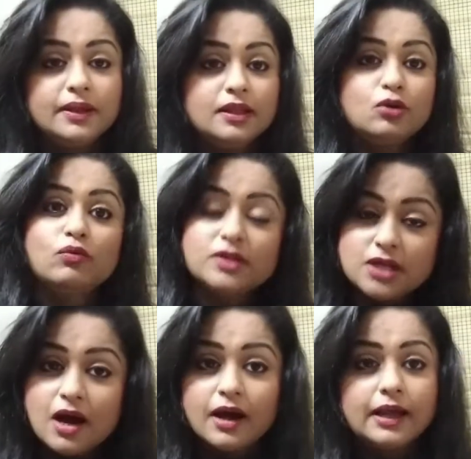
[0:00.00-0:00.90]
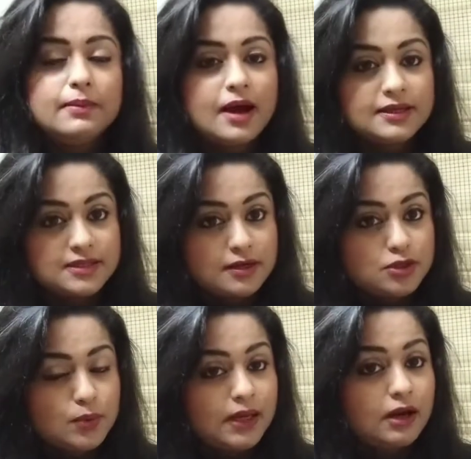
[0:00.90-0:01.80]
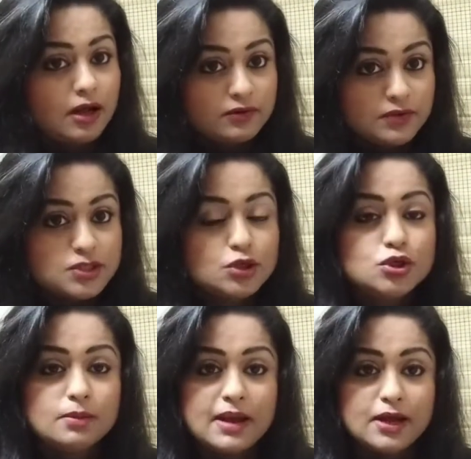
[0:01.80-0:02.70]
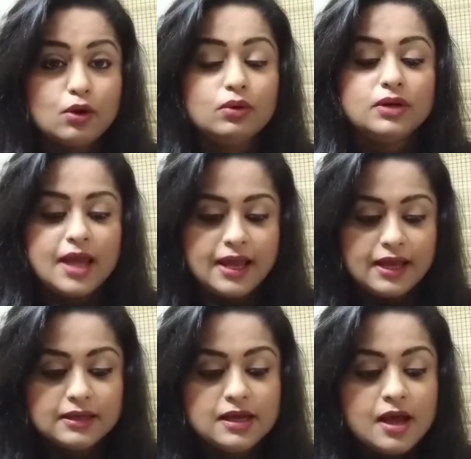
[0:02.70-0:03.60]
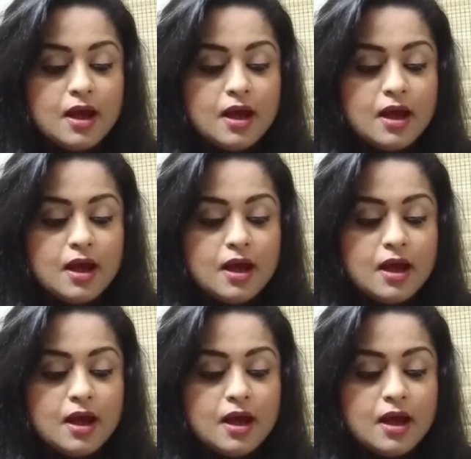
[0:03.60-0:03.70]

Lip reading: and then over time I started doing a lot of research on my own and